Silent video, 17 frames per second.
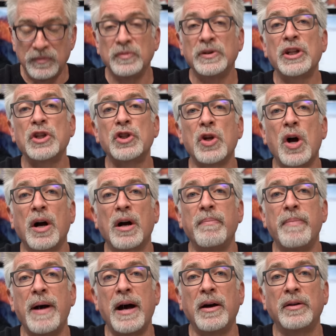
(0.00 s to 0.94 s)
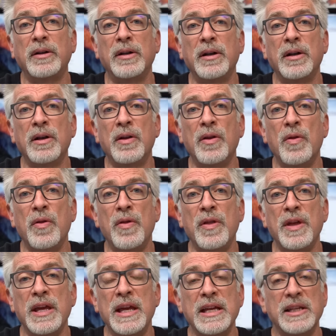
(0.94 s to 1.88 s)
let's talk about
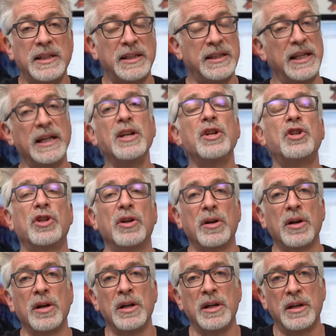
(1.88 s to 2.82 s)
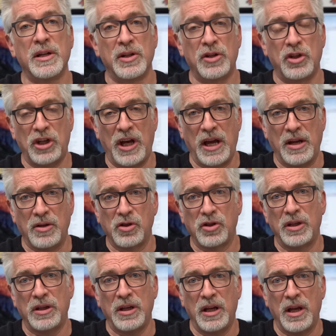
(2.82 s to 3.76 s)
the signature
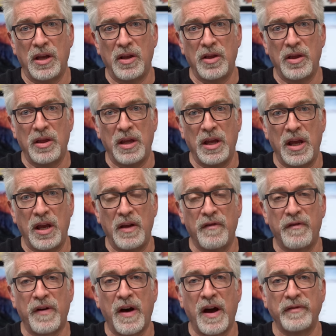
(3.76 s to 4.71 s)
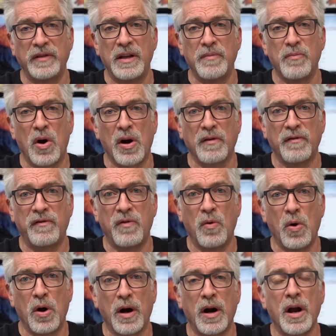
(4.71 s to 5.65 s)
change in the 5D Mark
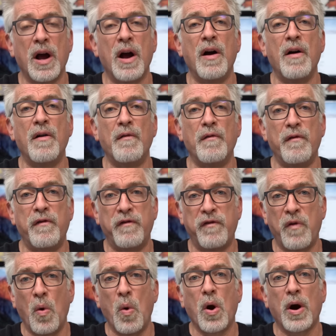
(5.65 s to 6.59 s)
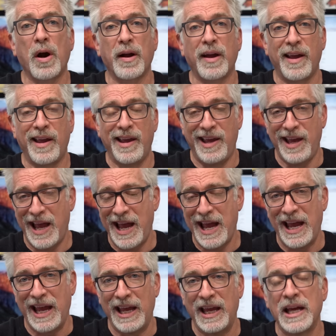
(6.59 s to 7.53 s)
IV,
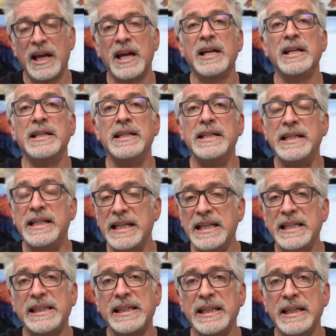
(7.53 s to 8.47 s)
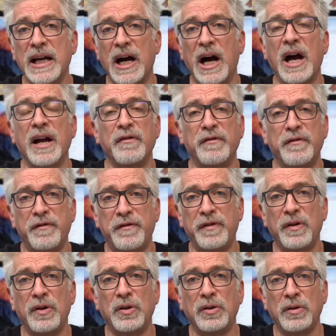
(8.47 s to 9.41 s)
4K, DCI,
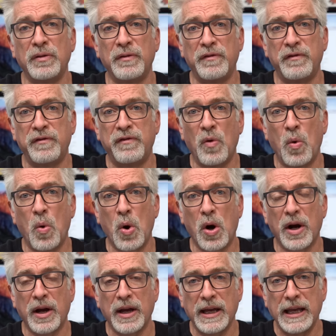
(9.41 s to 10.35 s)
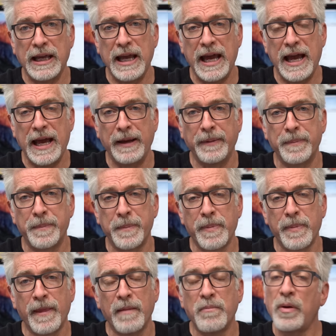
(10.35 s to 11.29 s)
full 4K.
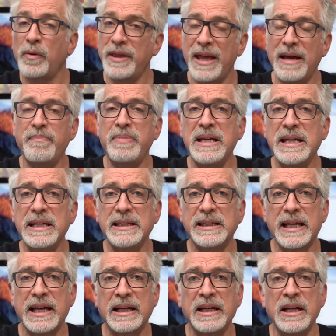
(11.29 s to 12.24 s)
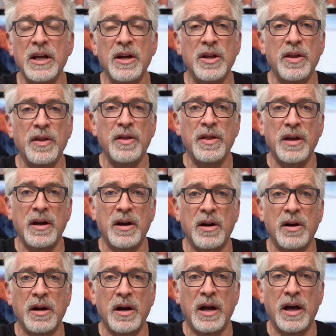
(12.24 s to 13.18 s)
But with that being said,
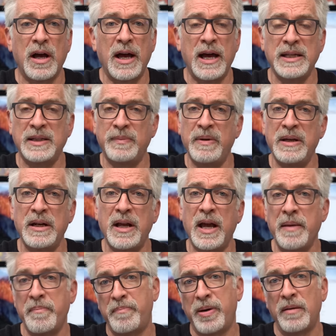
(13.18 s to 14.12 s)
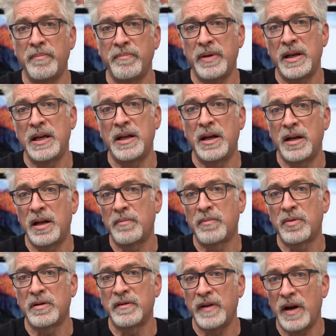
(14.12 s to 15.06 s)
there has been a bump in a
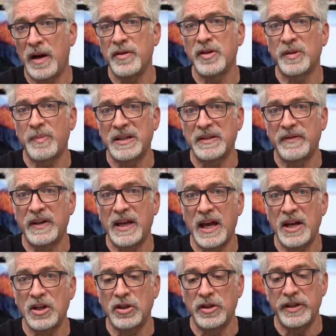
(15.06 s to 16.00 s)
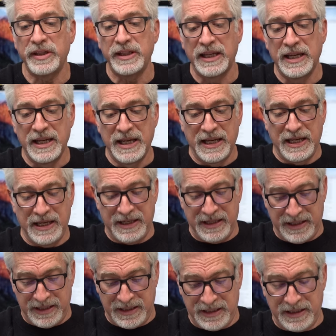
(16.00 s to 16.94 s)
number of other specifications,
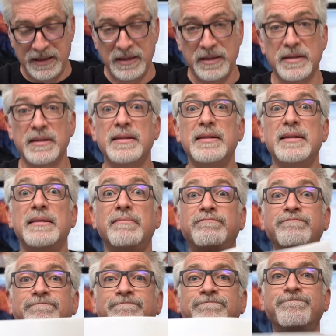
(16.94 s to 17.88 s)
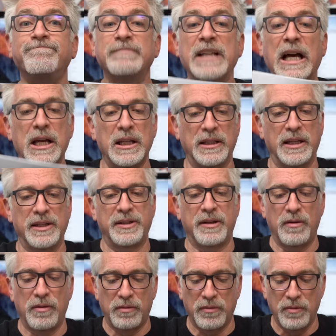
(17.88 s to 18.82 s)
and let's
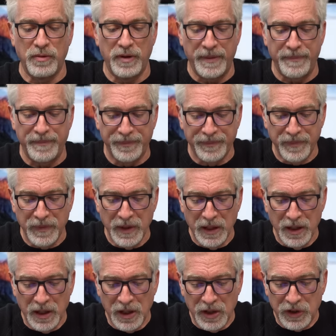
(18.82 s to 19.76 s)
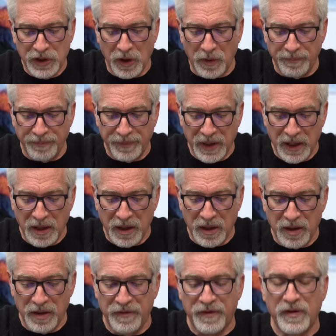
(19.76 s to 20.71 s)
go through them. So
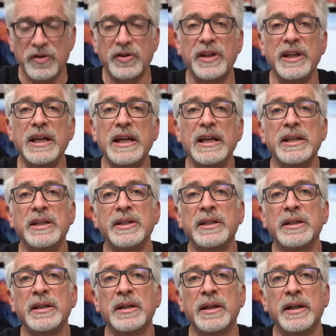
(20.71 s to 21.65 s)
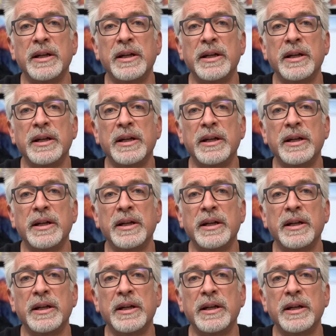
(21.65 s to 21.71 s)
the first thing is